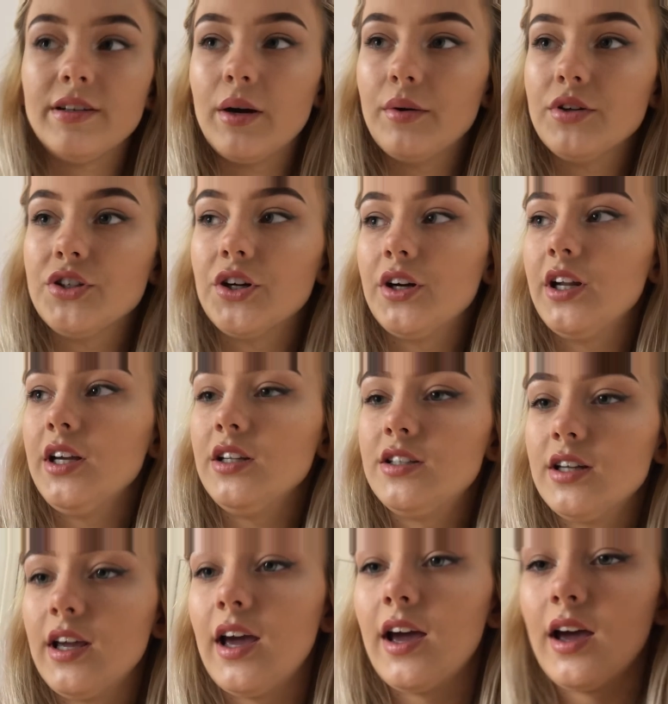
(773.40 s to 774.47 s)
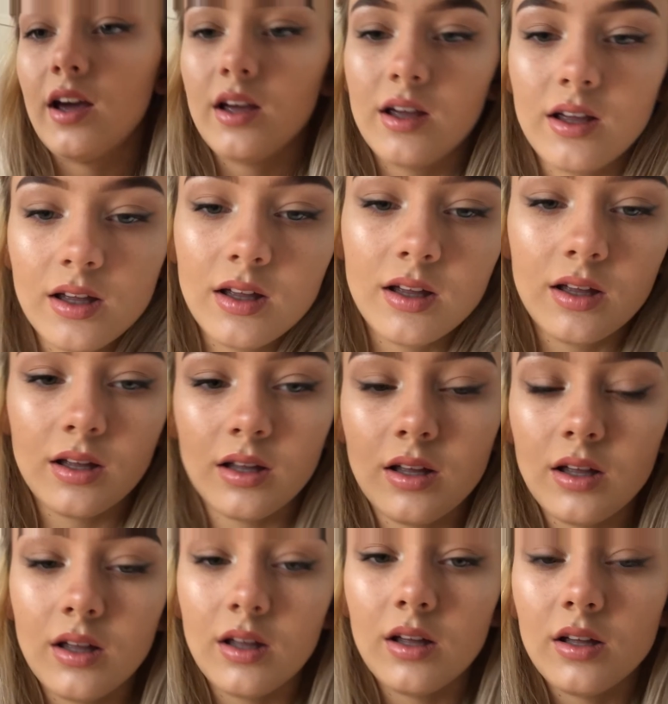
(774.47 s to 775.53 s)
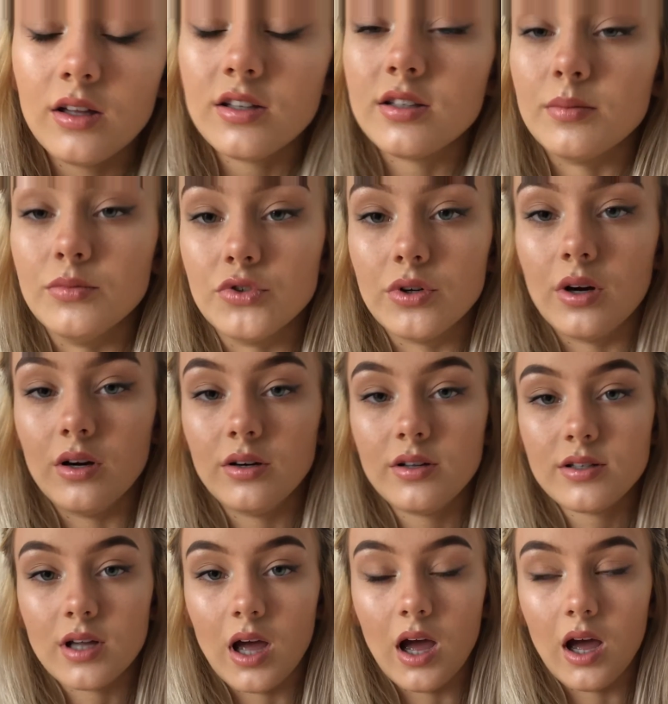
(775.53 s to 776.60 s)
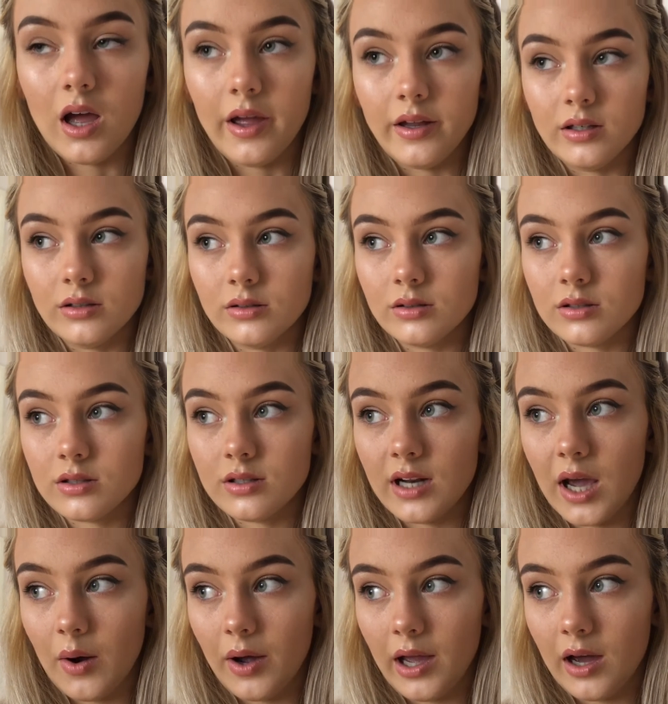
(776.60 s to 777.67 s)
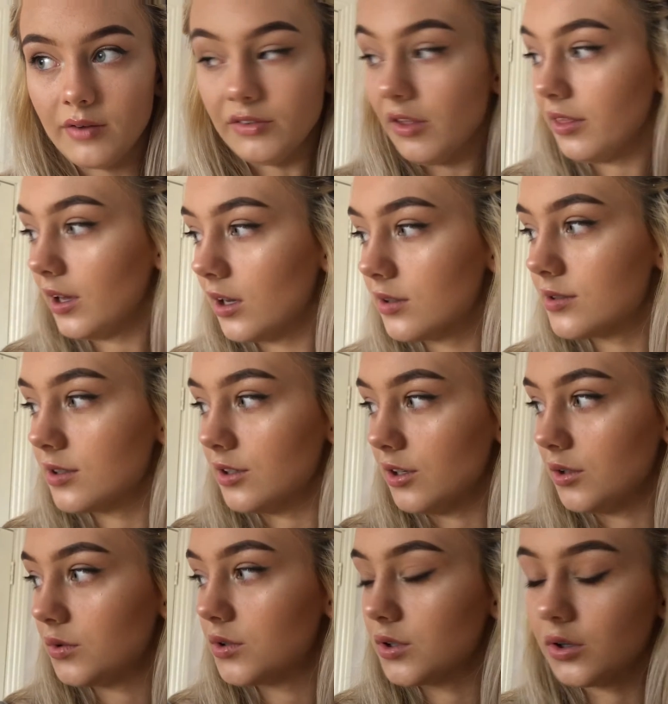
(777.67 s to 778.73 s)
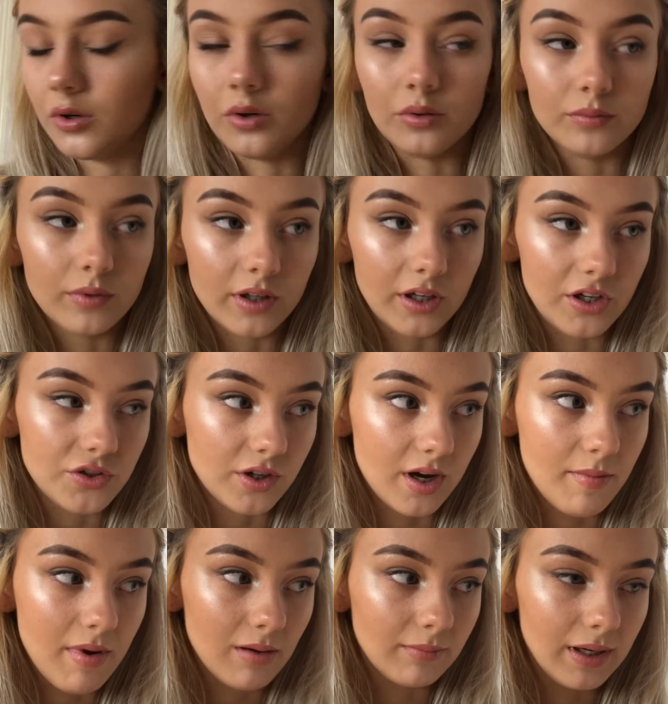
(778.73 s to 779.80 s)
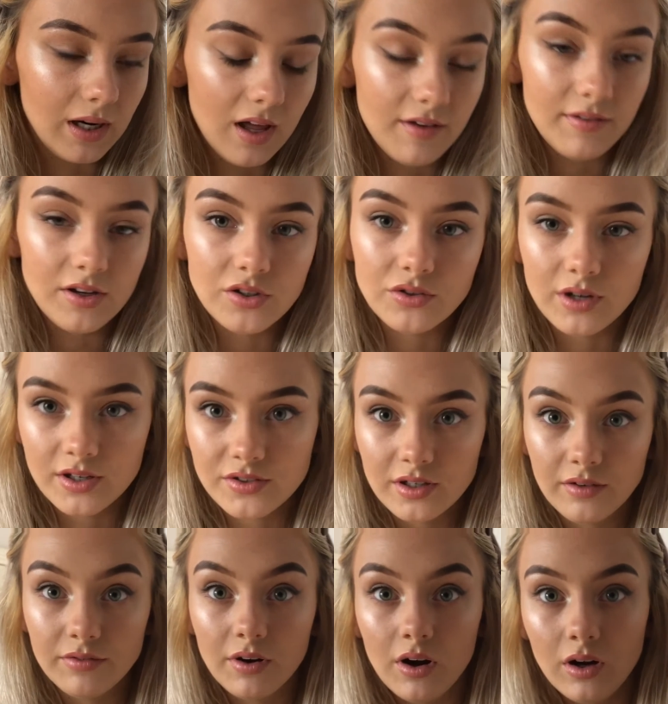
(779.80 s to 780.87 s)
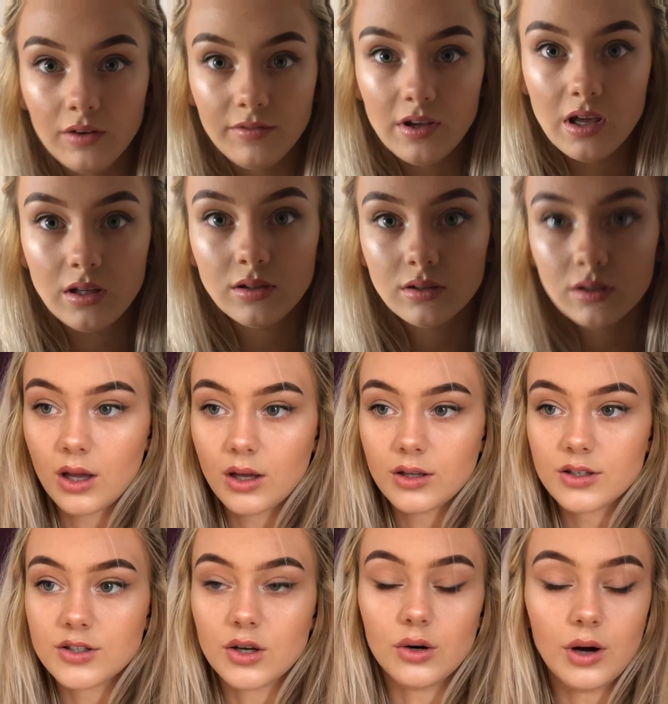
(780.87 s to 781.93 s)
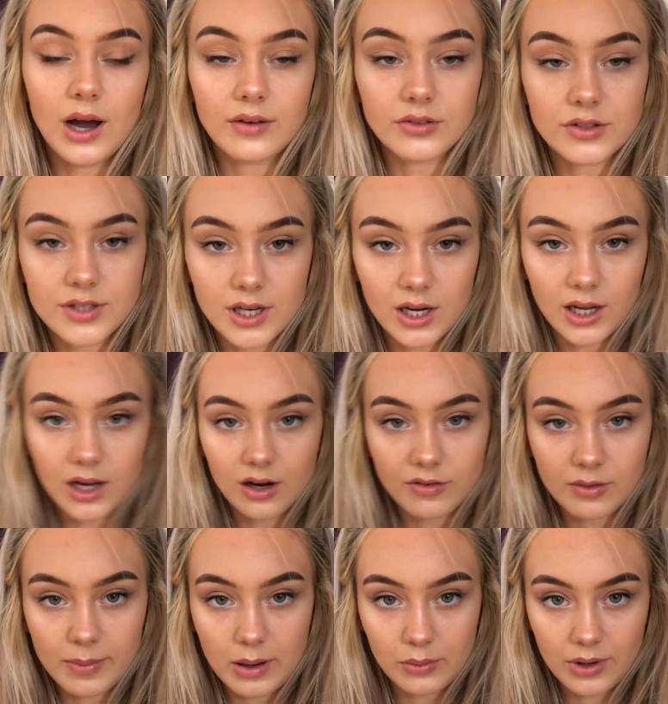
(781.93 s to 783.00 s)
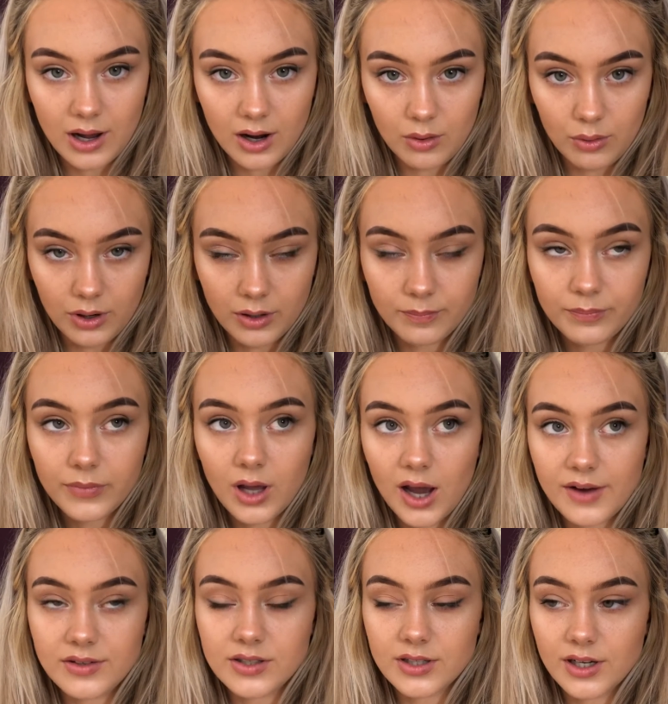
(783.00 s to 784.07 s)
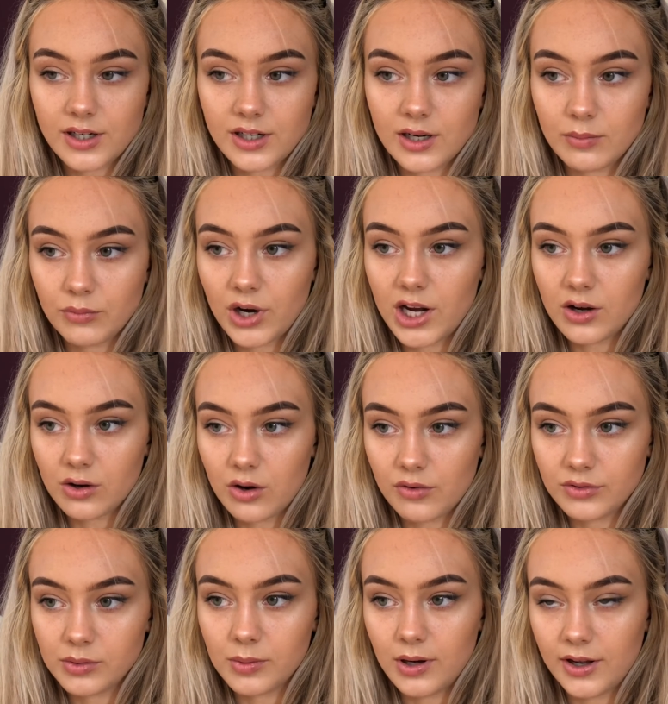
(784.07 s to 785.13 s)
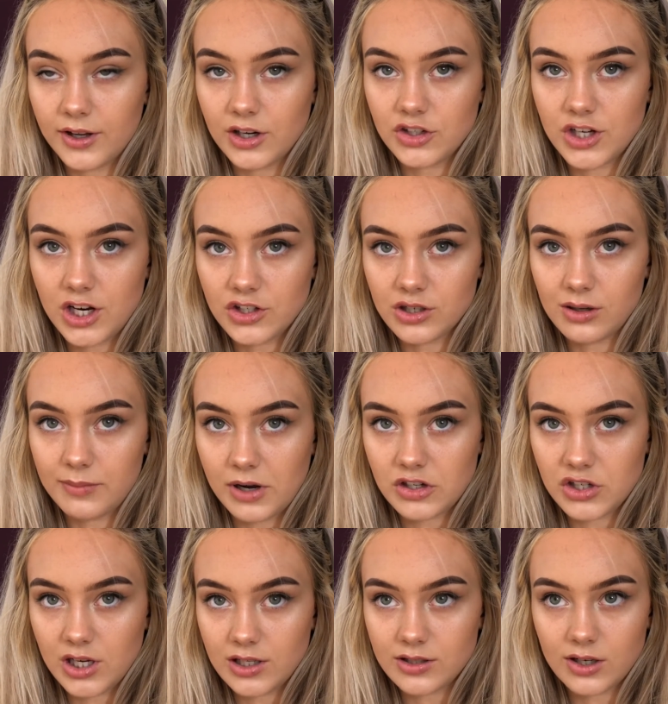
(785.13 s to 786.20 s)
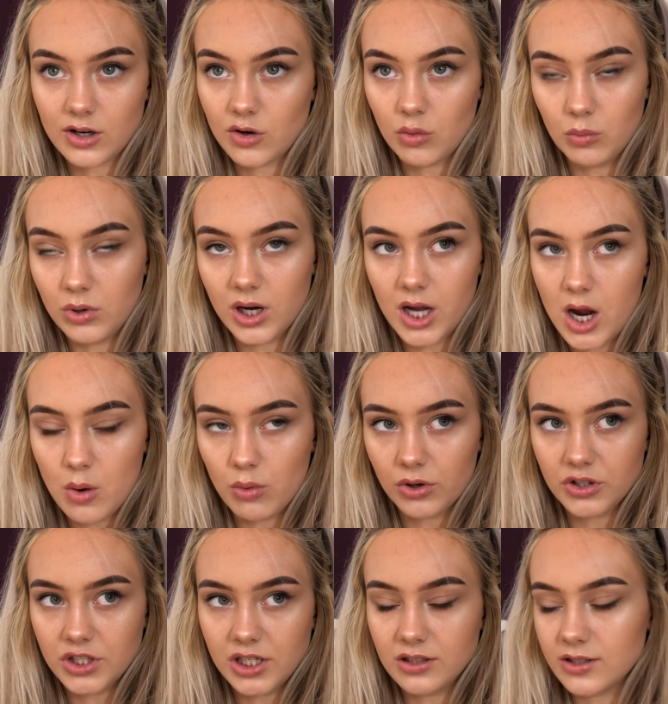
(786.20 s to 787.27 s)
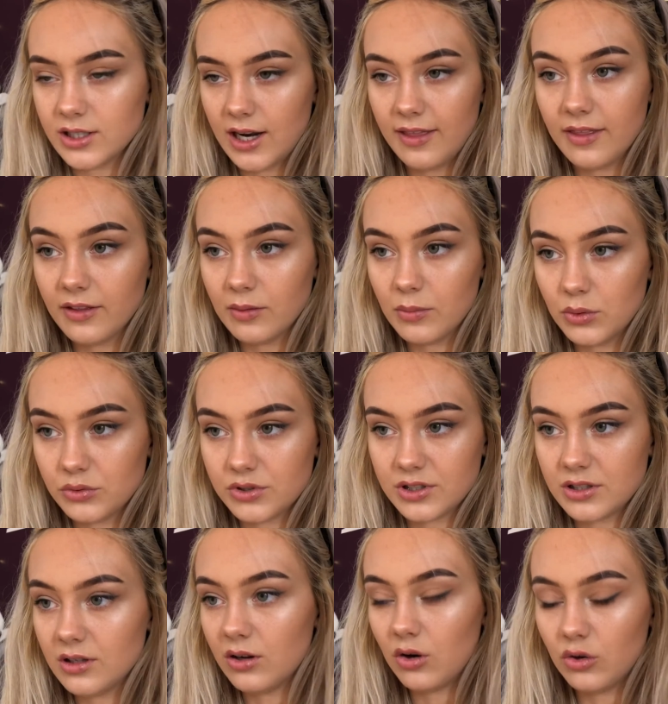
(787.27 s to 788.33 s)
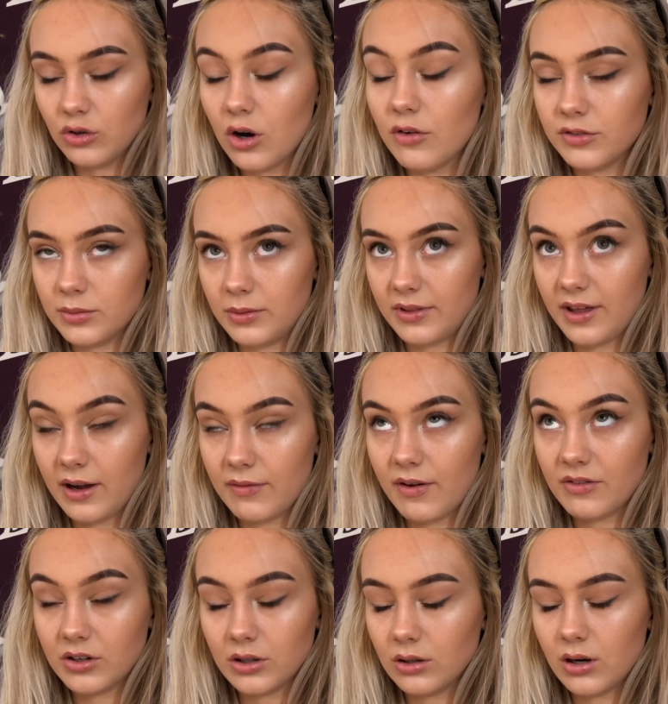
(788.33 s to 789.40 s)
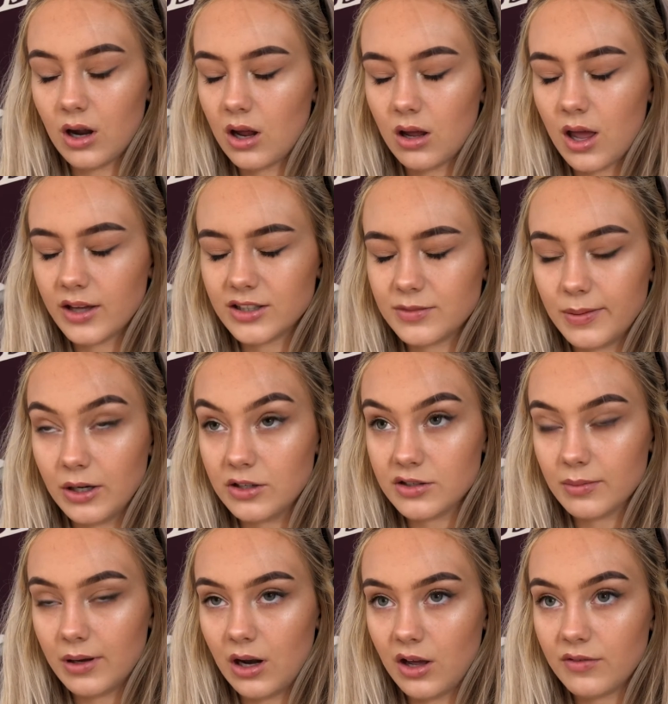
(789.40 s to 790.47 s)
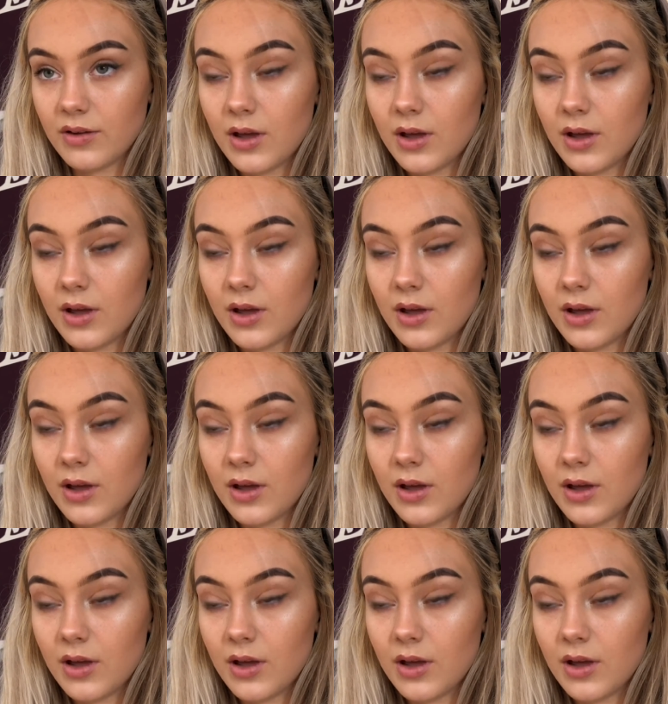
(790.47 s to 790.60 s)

an hour journey to get some drugs, and now I have nothing else to do, so I'm gonna try and make my life interesting for all of you. So after sitting here for about an hour, I've decided I'm really uncomfortable. I'm gonna change out my jeans. I don't know why I wore jeans today. They're the most uncomfortable thing I've ever experienced in my life.